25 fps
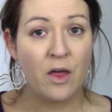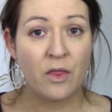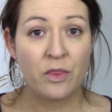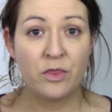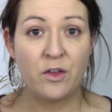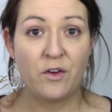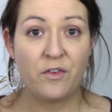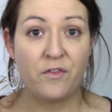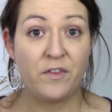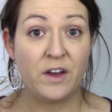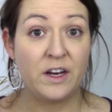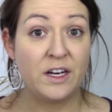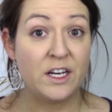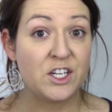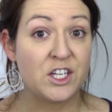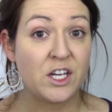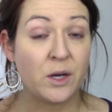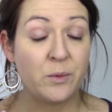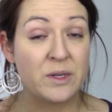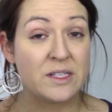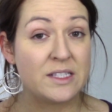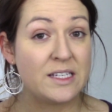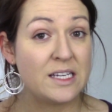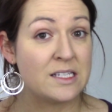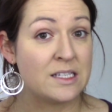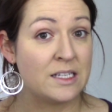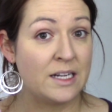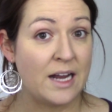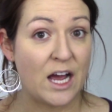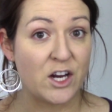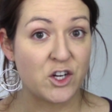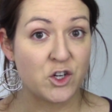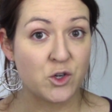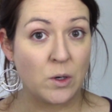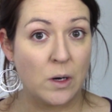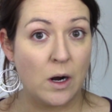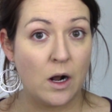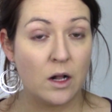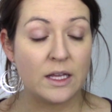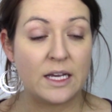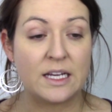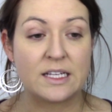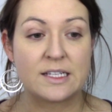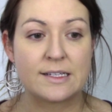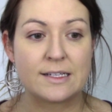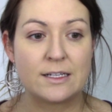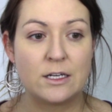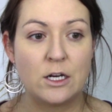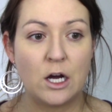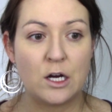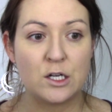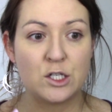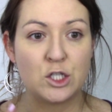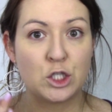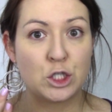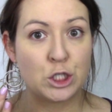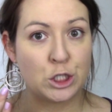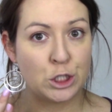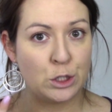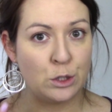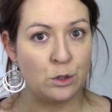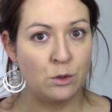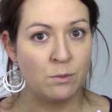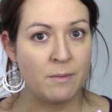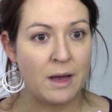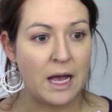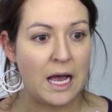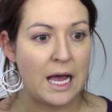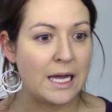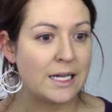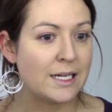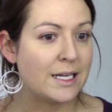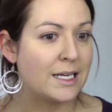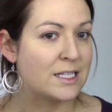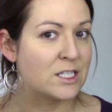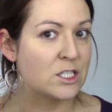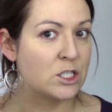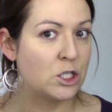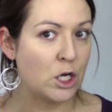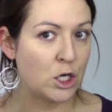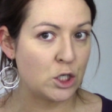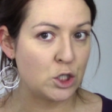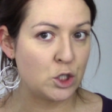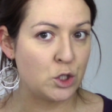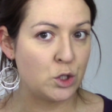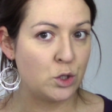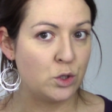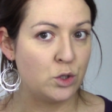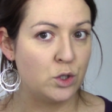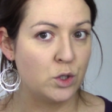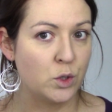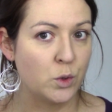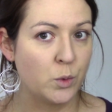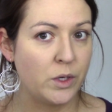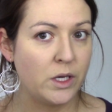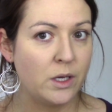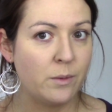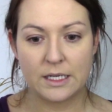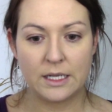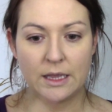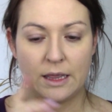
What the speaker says: The finish, I would say, is natural. It's not too matte, it's not too dewy.